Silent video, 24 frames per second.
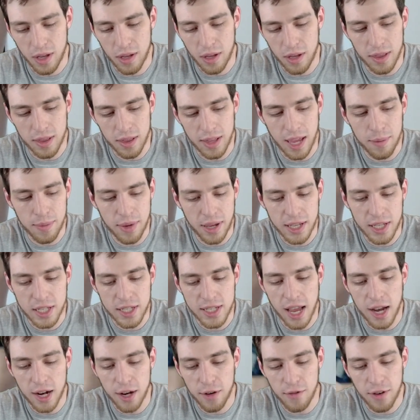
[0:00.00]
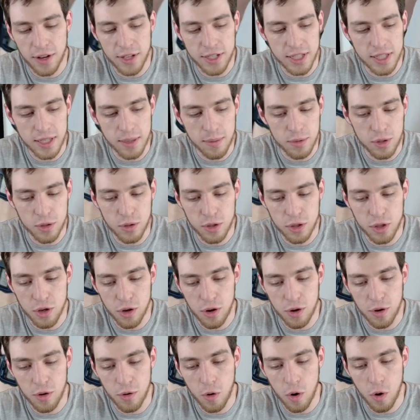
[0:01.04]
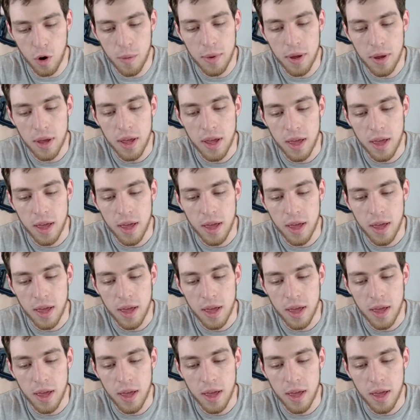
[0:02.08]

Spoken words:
land base, sacrificing them to Zuran Orb,